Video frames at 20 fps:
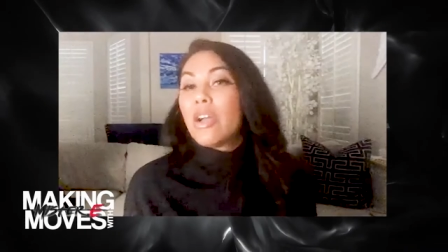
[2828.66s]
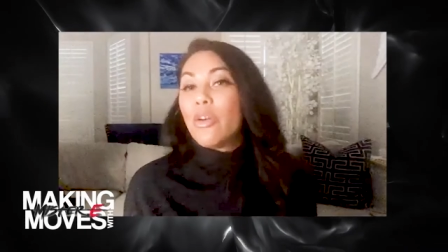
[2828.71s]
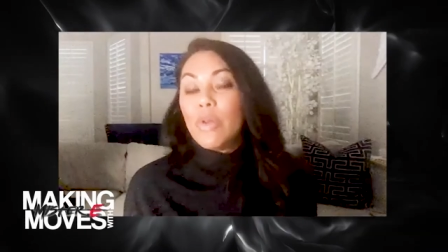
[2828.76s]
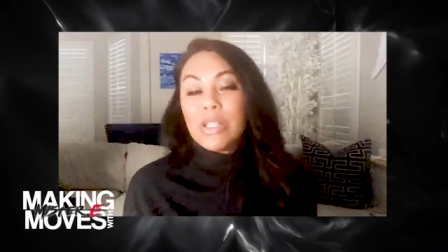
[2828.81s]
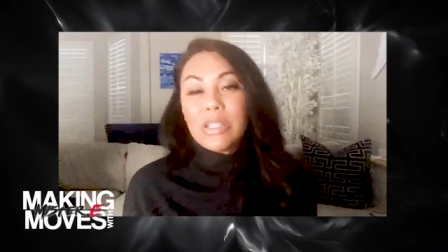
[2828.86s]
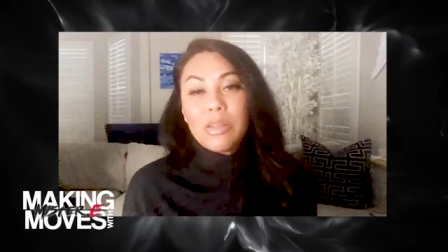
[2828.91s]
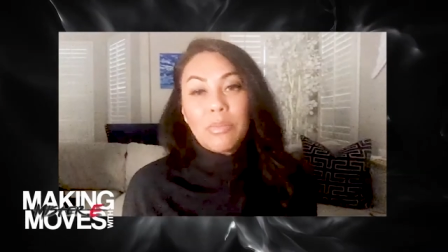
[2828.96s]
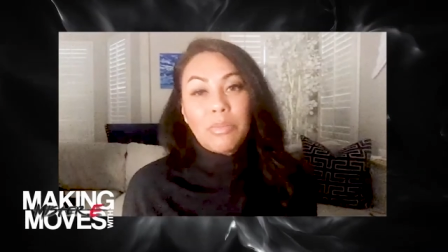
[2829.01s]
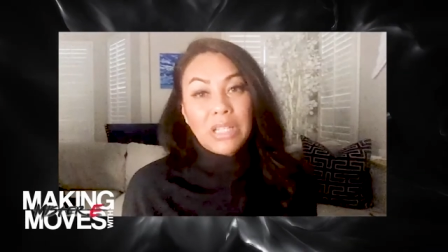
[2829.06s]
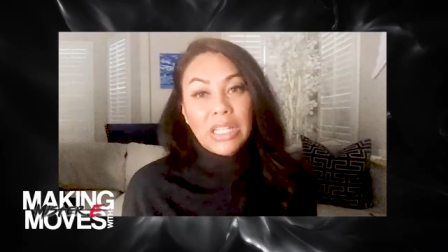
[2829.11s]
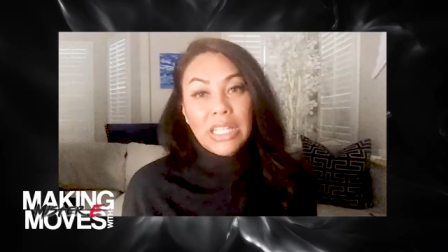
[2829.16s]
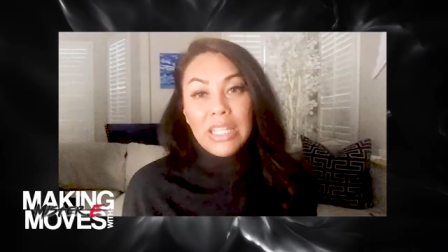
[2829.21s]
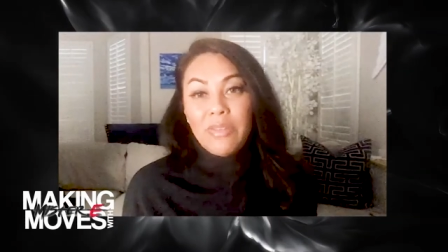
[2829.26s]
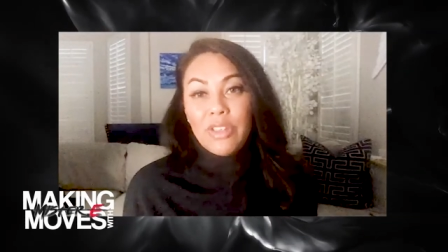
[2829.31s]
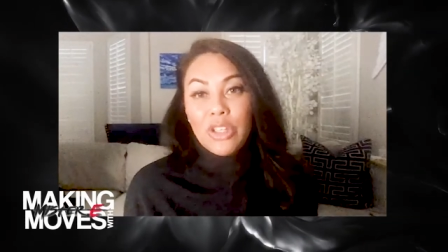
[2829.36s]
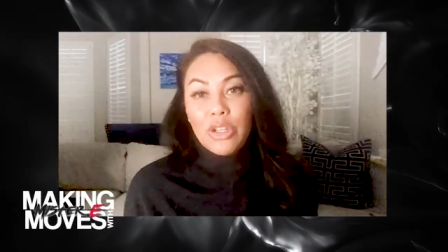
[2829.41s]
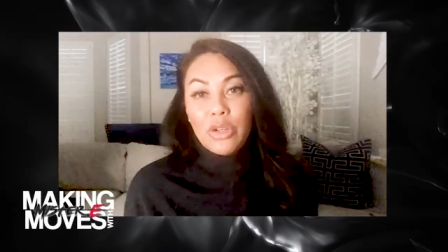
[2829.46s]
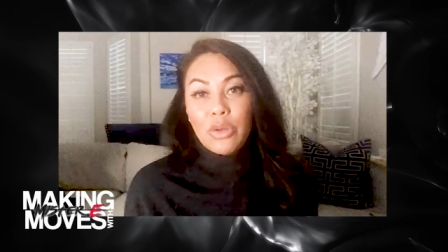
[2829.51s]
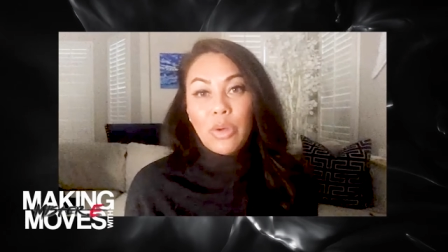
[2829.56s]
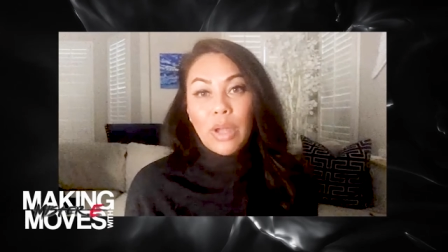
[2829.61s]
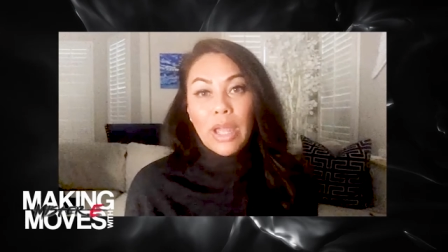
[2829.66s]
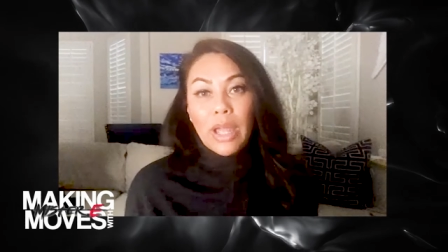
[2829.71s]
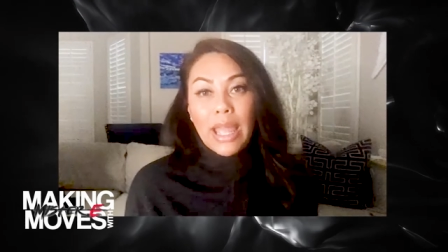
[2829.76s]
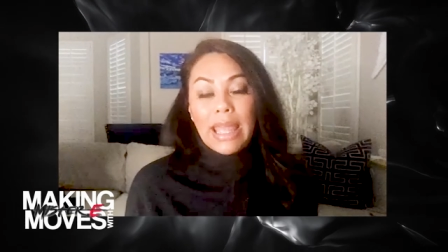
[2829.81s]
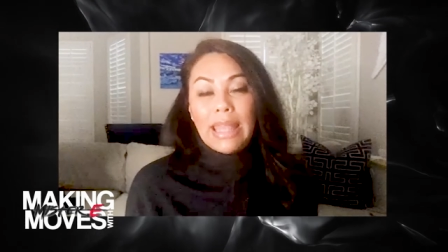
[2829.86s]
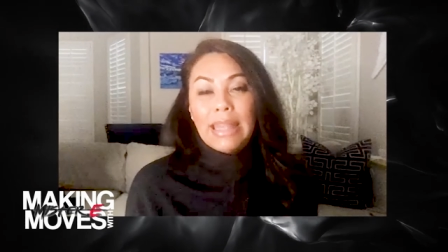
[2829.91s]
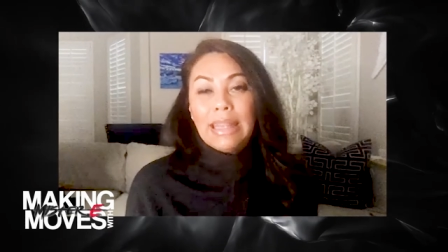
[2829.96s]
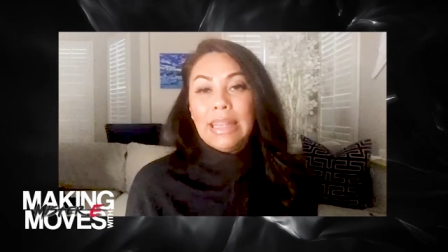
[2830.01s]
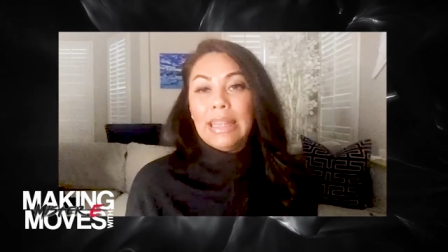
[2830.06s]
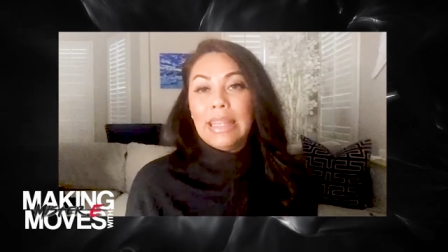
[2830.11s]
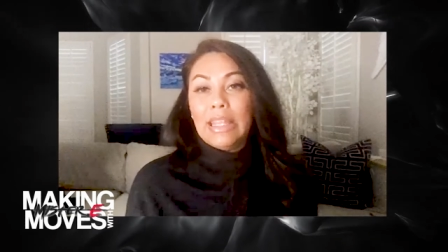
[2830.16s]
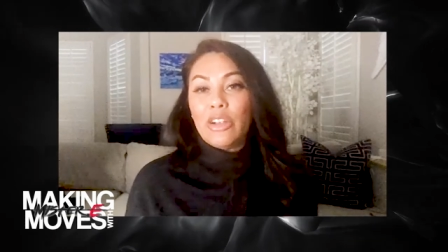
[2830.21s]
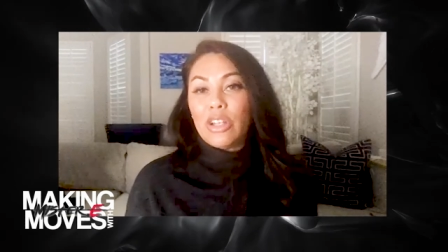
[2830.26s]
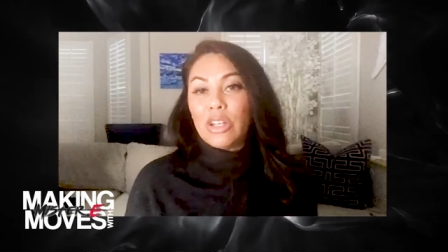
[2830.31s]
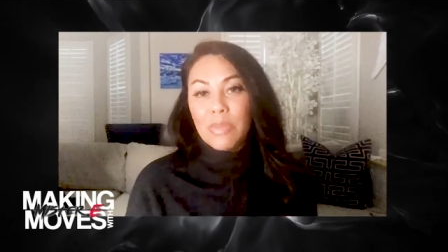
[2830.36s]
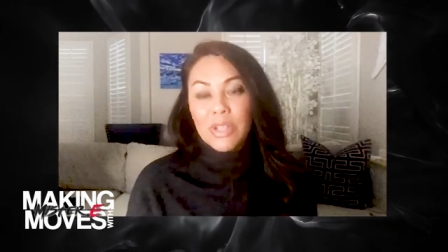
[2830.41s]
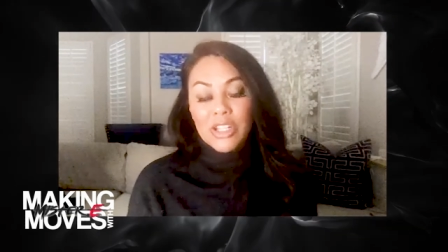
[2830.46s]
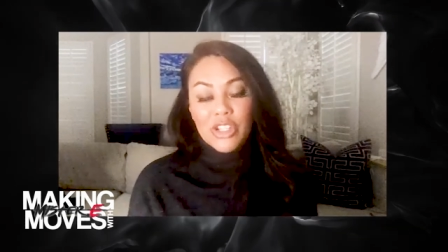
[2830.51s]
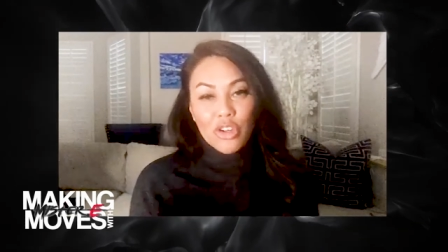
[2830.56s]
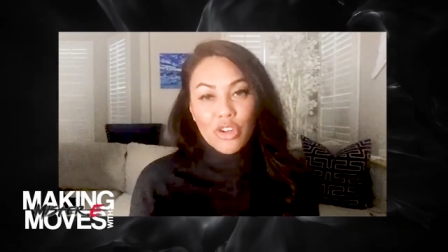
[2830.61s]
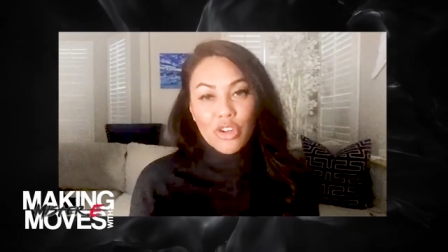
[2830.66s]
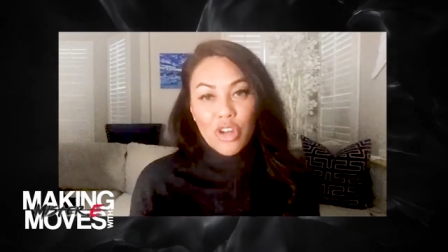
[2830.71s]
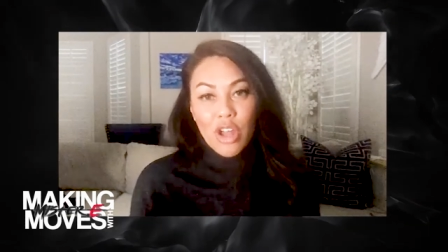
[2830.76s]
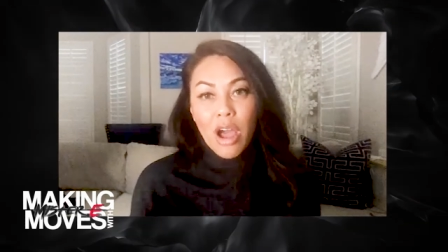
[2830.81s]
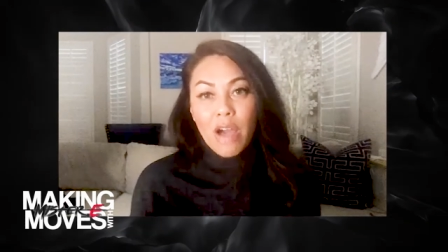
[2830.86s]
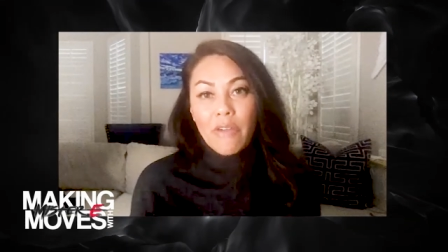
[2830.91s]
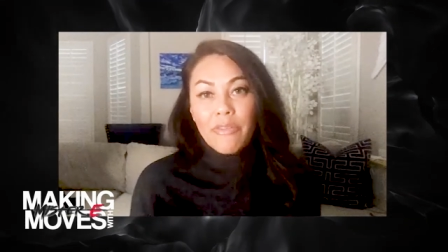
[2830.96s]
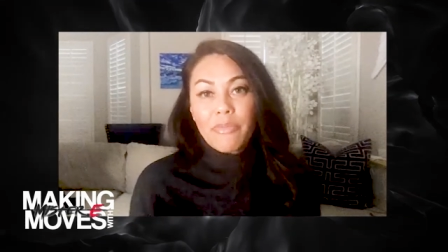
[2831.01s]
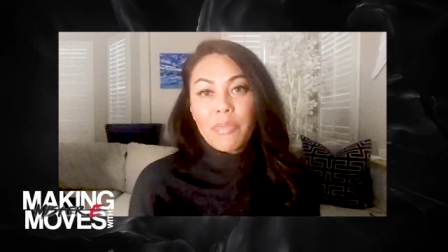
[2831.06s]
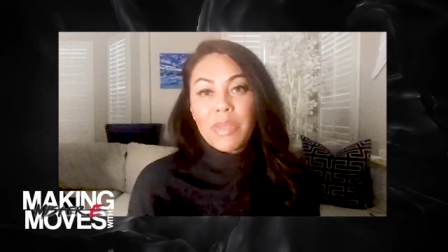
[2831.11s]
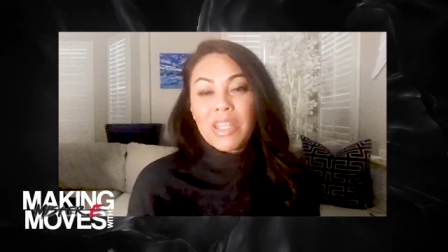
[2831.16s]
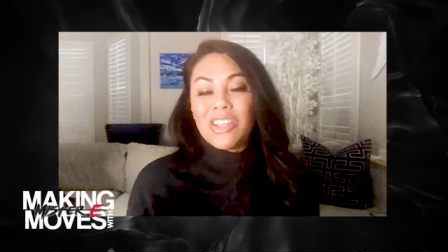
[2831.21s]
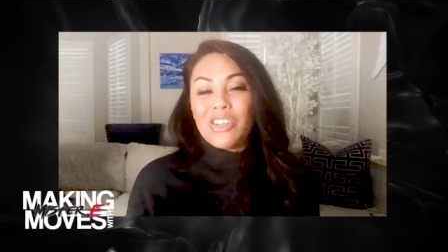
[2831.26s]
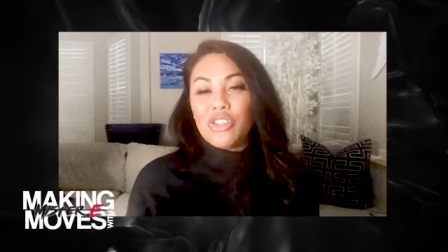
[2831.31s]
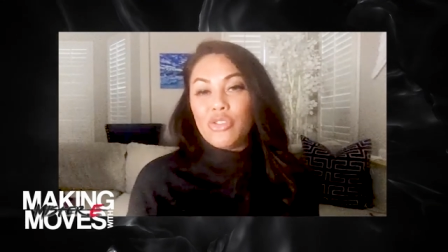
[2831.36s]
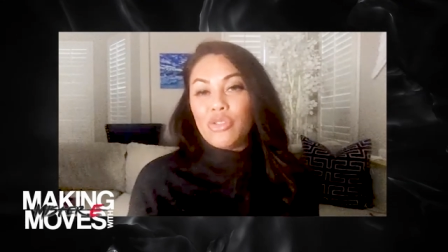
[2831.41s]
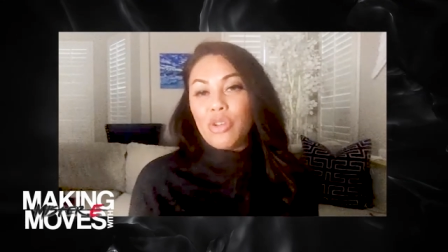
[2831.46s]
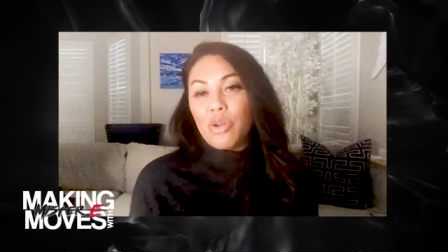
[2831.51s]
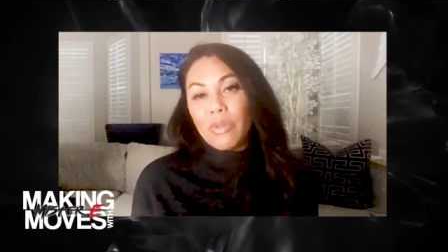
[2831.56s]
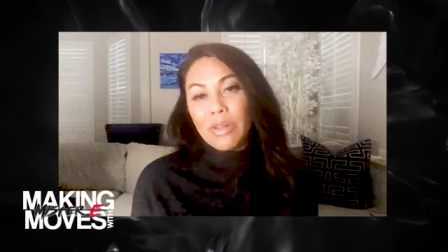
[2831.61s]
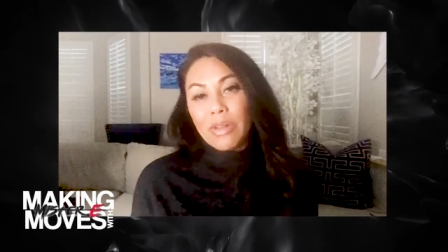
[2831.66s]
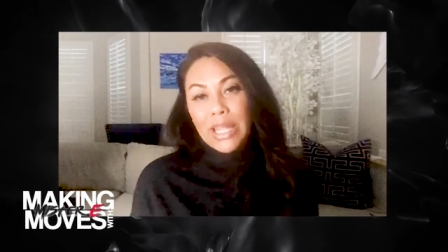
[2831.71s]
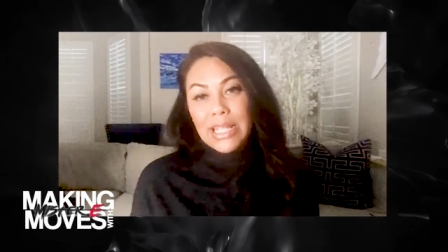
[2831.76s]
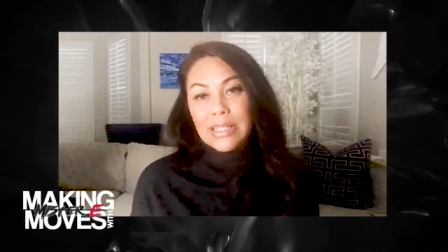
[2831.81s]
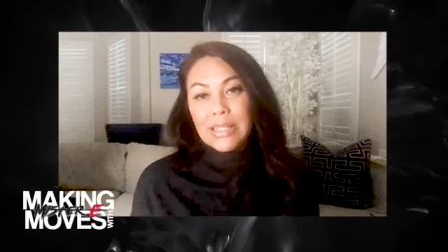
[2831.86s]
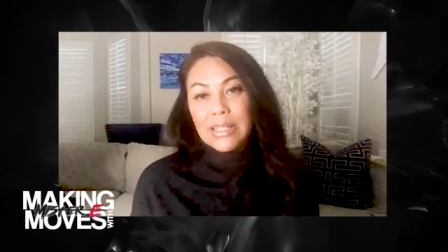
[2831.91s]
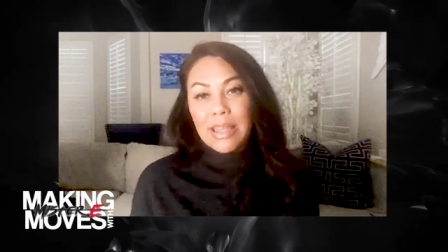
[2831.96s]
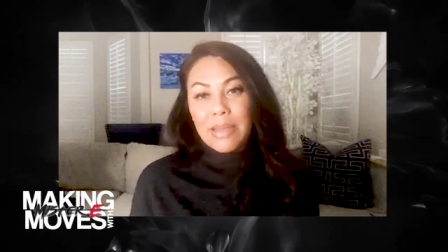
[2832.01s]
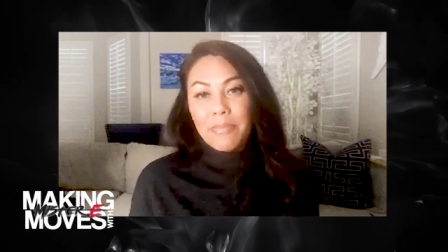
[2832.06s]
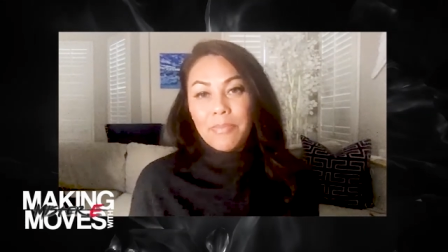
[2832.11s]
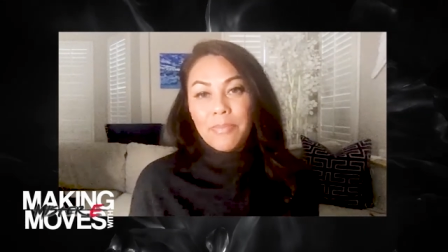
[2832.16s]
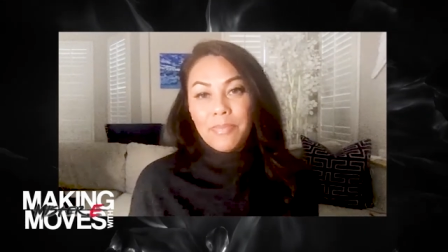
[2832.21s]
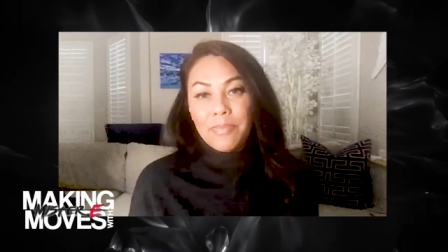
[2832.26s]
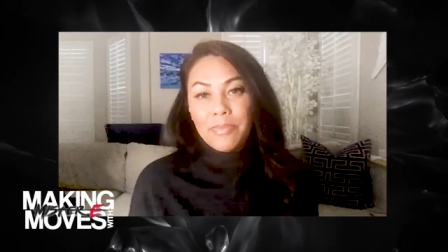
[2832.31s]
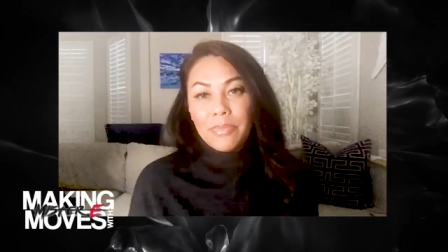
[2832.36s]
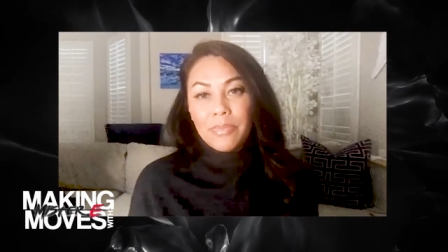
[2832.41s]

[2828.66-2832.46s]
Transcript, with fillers: going to believe you and they're going to be turned off because you don't relate to them.